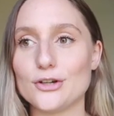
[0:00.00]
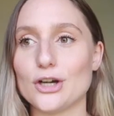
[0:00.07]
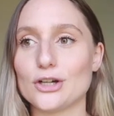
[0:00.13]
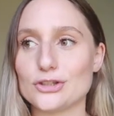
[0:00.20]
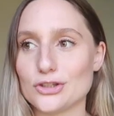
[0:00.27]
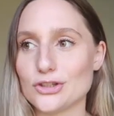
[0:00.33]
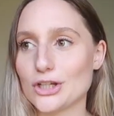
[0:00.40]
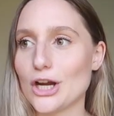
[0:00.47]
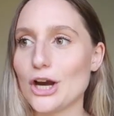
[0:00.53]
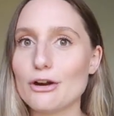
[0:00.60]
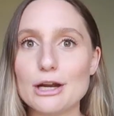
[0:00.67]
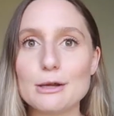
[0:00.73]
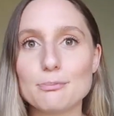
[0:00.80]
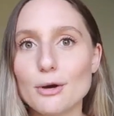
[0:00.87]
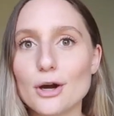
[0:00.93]
the doctor's like, all
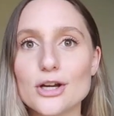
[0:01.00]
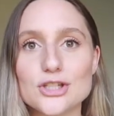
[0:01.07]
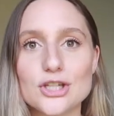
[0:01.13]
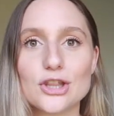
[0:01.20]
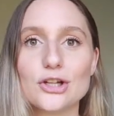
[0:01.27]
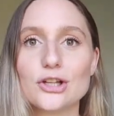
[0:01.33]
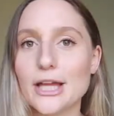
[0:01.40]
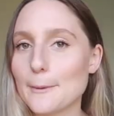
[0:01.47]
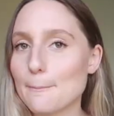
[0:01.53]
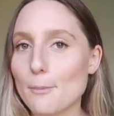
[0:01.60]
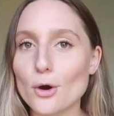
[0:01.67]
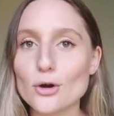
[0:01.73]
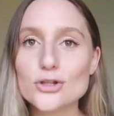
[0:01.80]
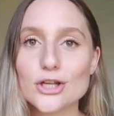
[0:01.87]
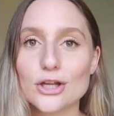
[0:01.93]
right, push, and they're like
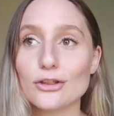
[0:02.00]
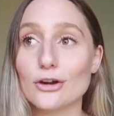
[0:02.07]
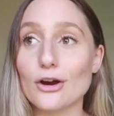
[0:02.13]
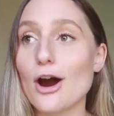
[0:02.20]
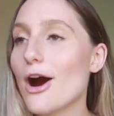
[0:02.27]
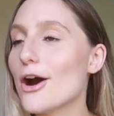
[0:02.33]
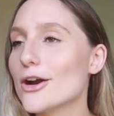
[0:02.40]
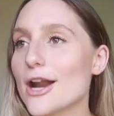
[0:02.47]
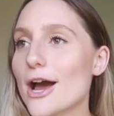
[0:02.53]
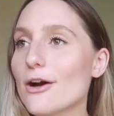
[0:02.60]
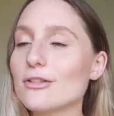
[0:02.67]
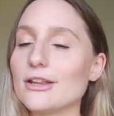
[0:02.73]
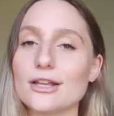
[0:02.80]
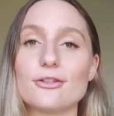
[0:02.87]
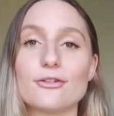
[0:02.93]
pushing their heart
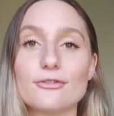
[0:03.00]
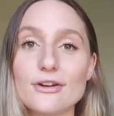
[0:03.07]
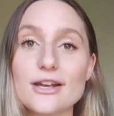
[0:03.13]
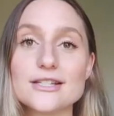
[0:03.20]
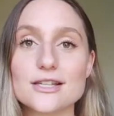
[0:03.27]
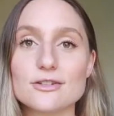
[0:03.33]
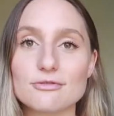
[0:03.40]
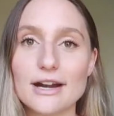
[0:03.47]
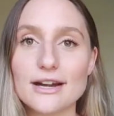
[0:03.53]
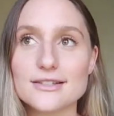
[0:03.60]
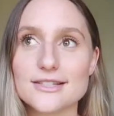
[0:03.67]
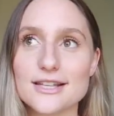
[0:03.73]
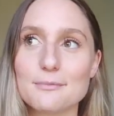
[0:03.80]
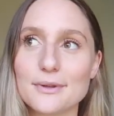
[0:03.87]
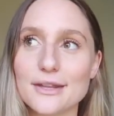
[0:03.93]
out, like their face is red
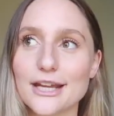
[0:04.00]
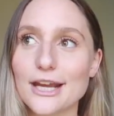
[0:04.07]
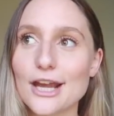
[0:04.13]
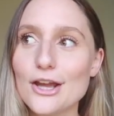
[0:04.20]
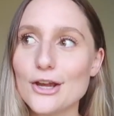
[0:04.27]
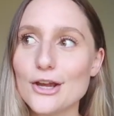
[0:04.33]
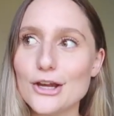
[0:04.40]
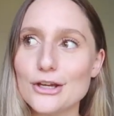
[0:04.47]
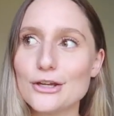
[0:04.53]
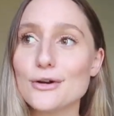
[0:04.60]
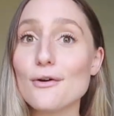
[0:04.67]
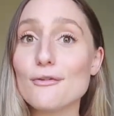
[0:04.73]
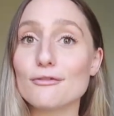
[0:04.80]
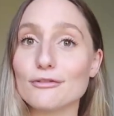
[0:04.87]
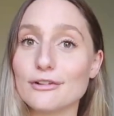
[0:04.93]
and stuff, but like you
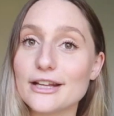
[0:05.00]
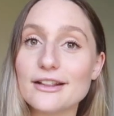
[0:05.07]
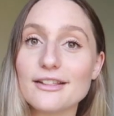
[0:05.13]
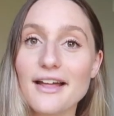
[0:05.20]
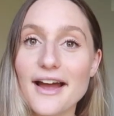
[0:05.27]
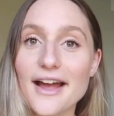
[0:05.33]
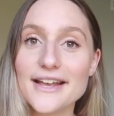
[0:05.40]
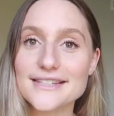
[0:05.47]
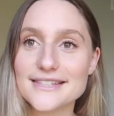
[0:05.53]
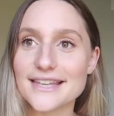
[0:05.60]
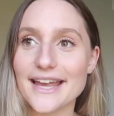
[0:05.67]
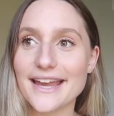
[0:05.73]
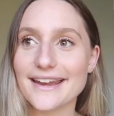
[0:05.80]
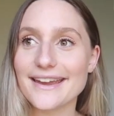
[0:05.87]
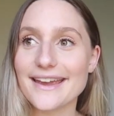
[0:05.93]
don't realize
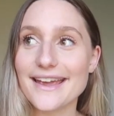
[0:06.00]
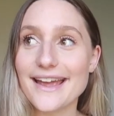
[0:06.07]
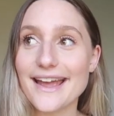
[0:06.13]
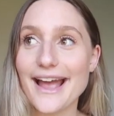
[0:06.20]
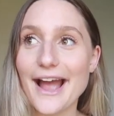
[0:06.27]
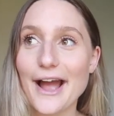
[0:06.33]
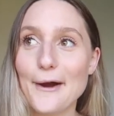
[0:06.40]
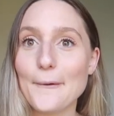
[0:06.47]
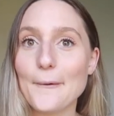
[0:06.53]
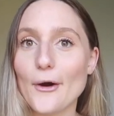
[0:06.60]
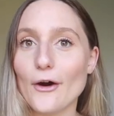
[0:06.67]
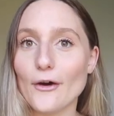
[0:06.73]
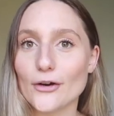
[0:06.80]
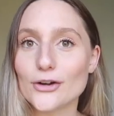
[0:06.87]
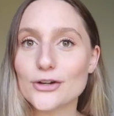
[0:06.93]
like how
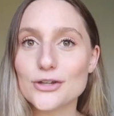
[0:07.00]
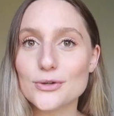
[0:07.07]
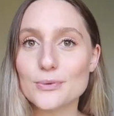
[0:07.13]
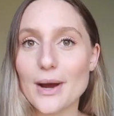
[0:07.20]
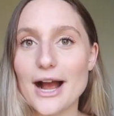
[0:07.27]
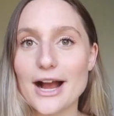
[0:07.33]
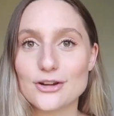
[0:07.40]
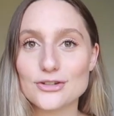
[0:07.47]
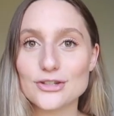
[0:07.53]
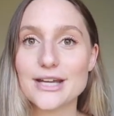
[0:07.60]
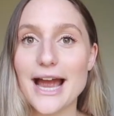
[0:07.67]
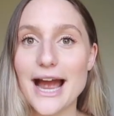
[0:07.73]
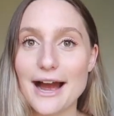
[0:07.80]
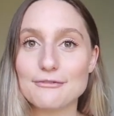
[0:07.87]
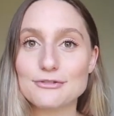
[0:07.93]
hard you actually
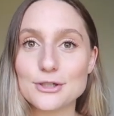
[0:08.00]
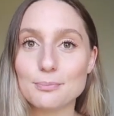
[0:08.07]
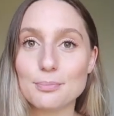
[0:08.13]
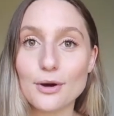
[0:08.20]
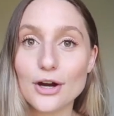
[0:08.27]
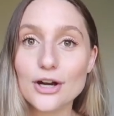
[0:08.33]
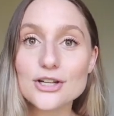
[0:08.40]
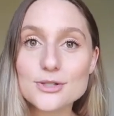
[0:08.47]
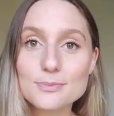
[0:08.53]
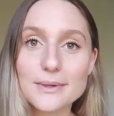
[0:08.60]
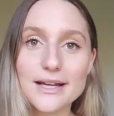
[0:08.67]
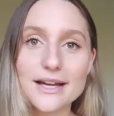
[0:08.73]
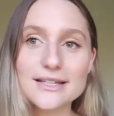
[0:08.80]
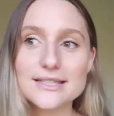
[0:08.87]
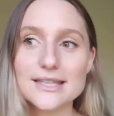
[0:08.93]
have to push.
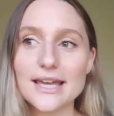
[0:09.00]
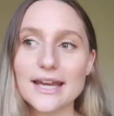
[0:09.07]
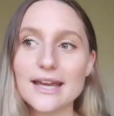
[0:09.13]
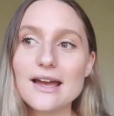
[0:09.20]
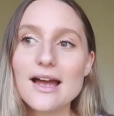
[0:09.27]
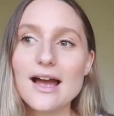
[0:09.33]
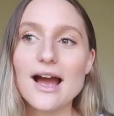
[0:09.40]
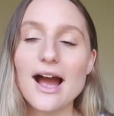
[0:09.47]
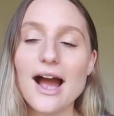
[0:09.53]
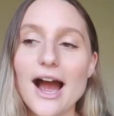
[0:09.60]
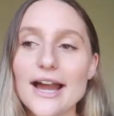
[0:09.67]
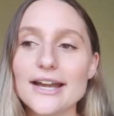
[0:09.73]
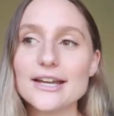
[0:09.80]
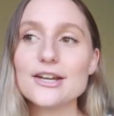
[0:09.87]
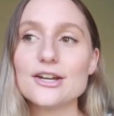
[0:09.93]
Because like
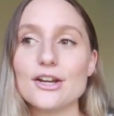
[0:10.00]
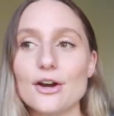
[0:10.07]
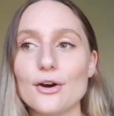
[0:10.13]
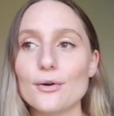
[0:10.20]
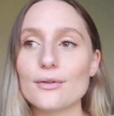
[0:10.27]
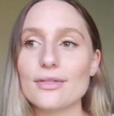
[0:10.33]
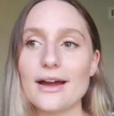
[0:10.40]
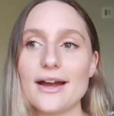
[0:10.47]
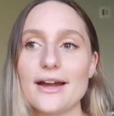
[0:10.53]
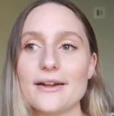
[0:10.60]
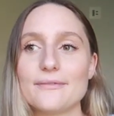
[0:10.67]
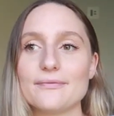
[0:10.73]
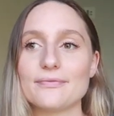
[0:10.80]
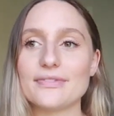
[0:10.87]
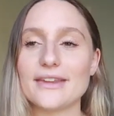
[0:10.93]
I didn't know
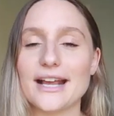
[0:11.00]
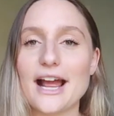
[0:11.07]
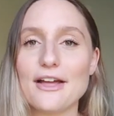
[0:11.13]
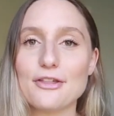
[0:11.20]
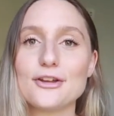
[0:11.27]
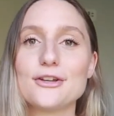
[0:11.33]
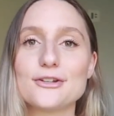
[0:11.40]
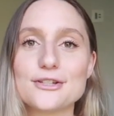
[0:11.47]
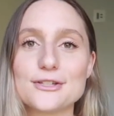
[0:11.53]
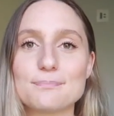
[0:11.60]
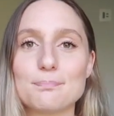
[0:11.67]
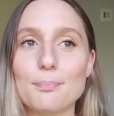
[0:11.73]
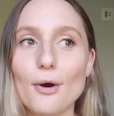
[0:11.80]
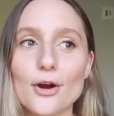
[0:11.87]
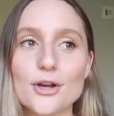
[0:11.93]
that, like I thought you just
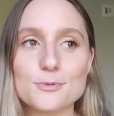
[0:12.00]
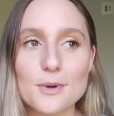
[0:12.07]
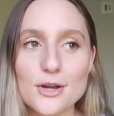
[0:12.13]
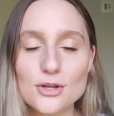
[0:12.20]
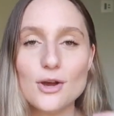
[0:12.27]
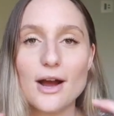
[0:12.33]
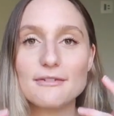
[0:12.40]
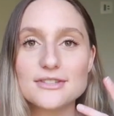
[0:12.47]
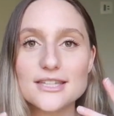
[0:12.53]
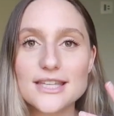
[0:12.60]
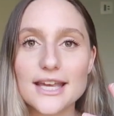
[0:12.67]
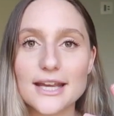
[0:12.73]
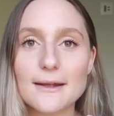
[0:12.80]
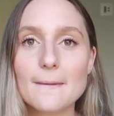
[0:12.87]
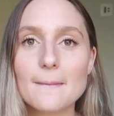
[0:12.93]
push, but you have to
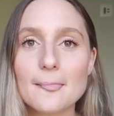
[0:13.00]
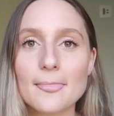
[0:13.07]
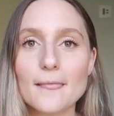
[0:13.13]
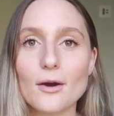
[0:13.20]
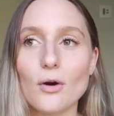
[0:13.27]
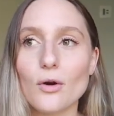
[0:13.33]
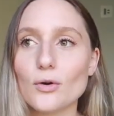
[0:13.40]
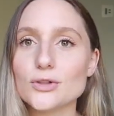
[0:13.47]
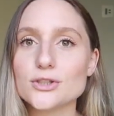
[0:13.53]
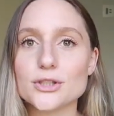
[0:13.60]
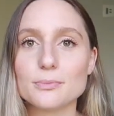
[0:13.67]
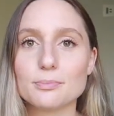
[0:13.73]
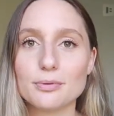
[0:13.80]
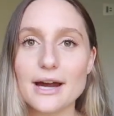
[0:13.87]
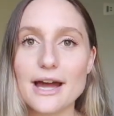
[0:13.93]
like hold
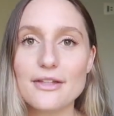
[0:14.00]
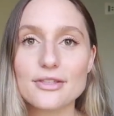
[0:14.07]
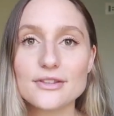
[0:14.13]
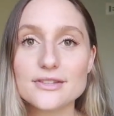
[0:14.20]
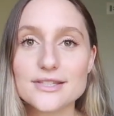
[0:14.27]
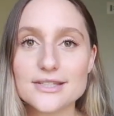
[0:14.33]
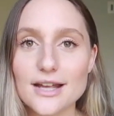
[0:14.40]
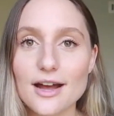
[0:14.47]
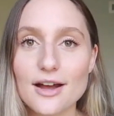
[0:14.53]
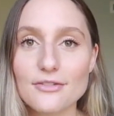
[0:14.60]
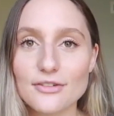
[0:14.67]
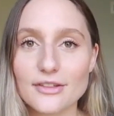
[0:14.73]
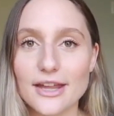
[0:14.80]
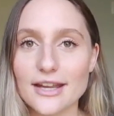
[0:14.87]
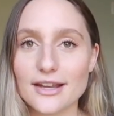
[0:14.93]
your breath and
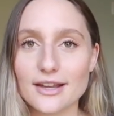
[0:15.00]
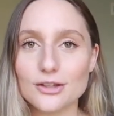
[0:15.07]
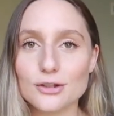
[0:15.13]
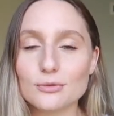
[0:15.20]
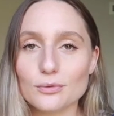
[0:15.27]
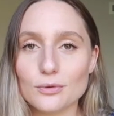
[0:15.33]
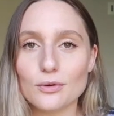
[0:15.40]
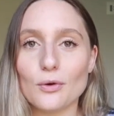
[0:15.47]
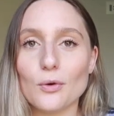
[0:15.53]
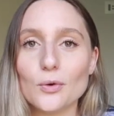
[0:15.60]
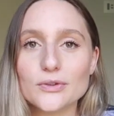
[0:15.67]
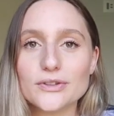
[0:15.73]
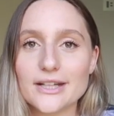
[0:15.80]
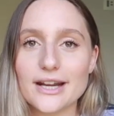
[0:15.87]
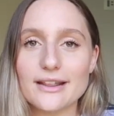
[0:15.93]
stuff. Like you
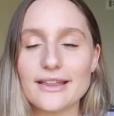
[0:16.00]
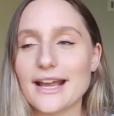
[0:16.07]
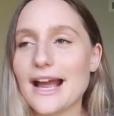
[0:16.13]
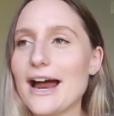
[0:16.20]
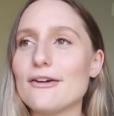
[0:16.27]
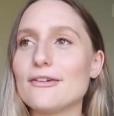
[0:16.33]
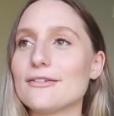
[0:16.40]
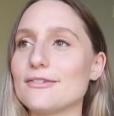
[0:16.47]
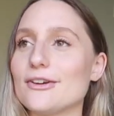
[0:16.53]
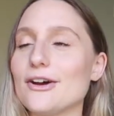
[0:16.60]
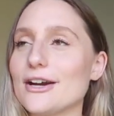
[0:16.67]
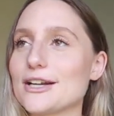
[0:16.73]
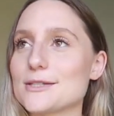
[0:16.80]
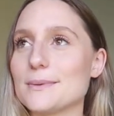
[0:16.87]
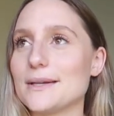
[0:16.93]
hold it, like I don't even know
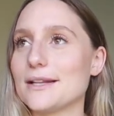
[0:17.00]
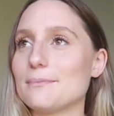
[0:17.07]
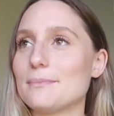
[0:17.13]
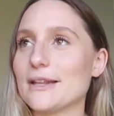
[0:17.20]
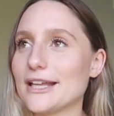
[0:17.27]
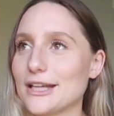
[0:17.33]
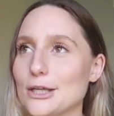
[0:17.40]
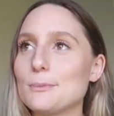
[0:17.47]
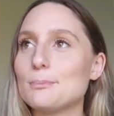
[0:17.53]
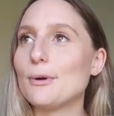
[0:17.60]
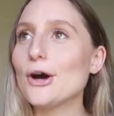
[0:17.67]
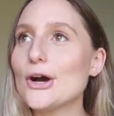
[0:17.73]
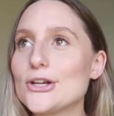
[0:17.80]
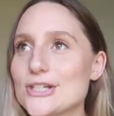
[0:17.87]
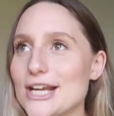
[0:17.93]
how to explain it, but like you
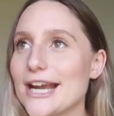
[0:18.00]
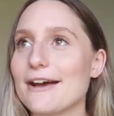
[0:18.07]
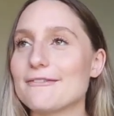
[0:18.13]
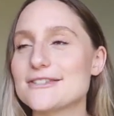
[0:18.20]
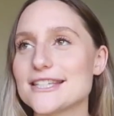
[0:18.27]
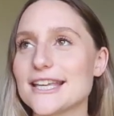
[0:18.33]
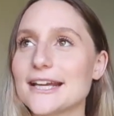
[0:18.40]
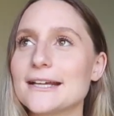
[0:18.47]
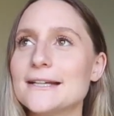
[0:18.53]
push and have to